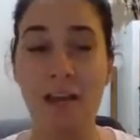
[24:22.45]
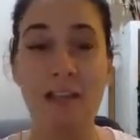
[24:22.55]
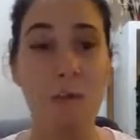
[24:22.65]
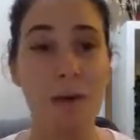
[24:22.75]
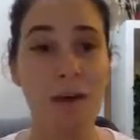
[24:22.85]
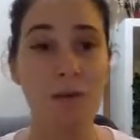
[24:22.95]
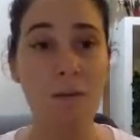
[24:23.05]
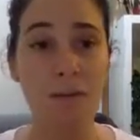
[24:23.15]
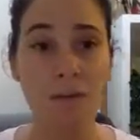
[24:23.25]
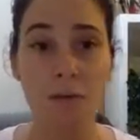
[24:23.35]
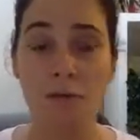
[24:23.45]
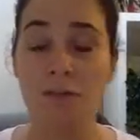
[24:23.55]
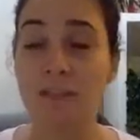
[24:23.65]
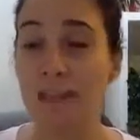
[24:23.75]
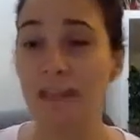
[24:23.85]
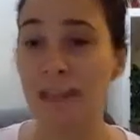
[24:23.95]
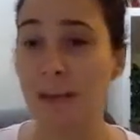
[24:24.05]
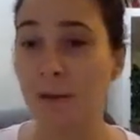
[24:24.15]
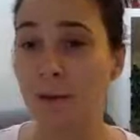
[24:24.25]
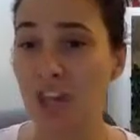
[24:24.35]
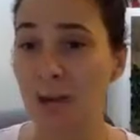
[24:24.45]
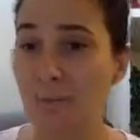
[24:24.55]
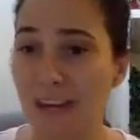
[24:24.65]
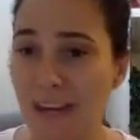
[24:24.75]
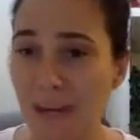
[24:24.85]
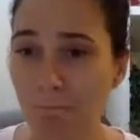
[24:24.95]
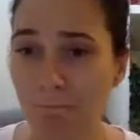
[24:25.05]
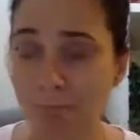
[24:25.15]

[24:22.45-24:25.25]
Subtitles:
So one of them is language and meaning.